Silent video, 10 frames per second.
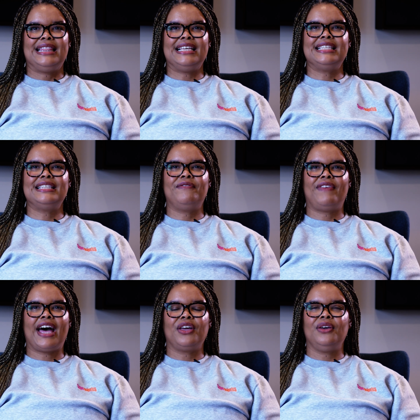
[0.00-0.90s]
This is a
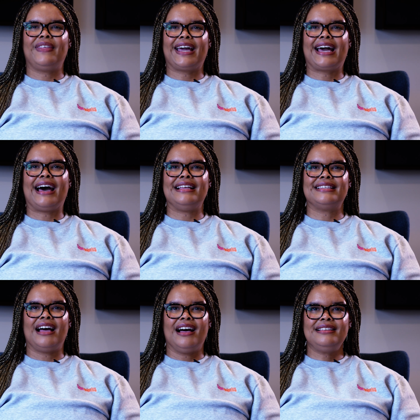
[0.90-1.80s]
value that guides
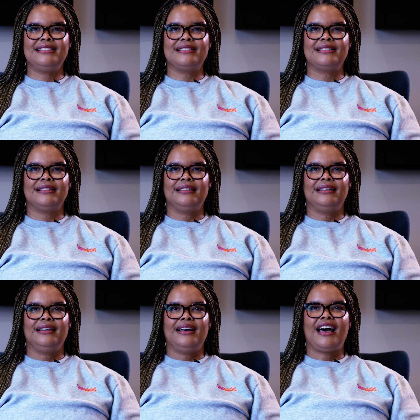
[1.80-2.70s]
us,
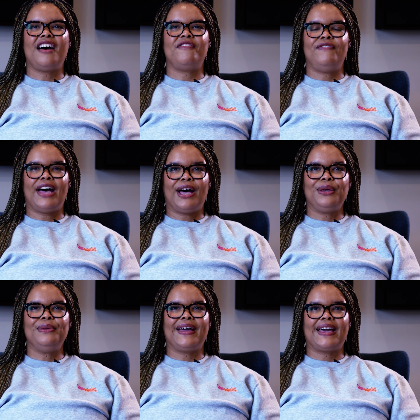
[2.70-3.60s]
a
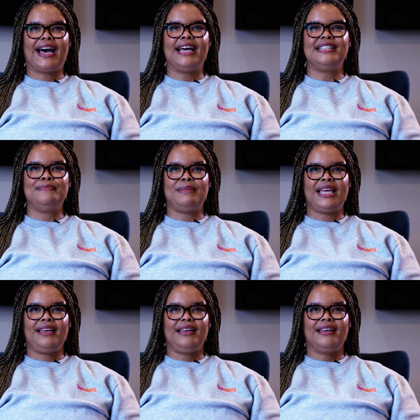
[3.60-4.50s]
value that guides
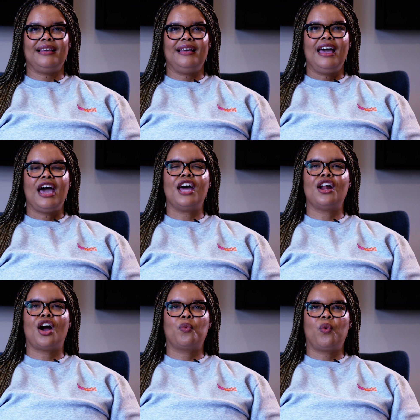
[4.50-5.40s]
me. And
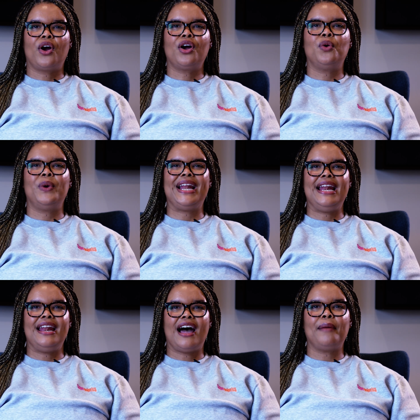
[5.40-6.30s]
our work would
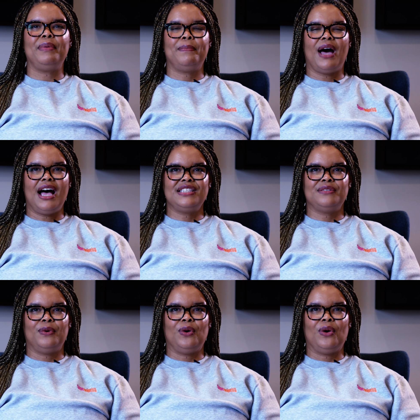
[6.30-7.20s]
not be
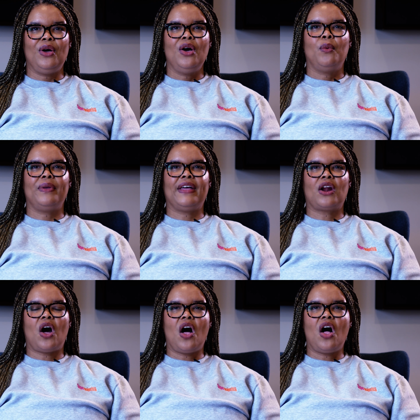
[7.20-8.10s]
possible
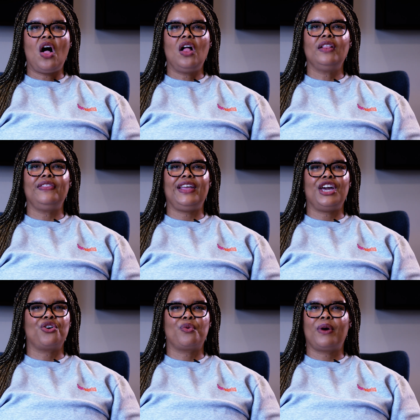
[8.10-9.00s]
without all the
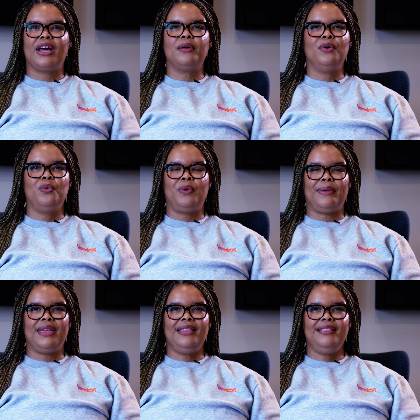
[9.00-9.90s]
incredible
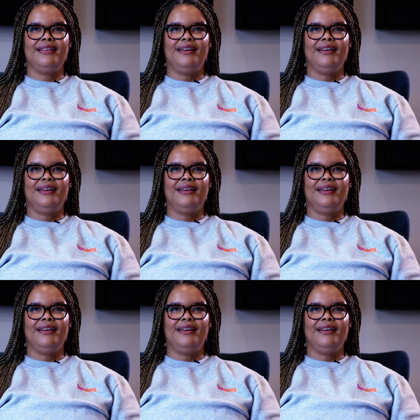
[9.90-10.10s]
women,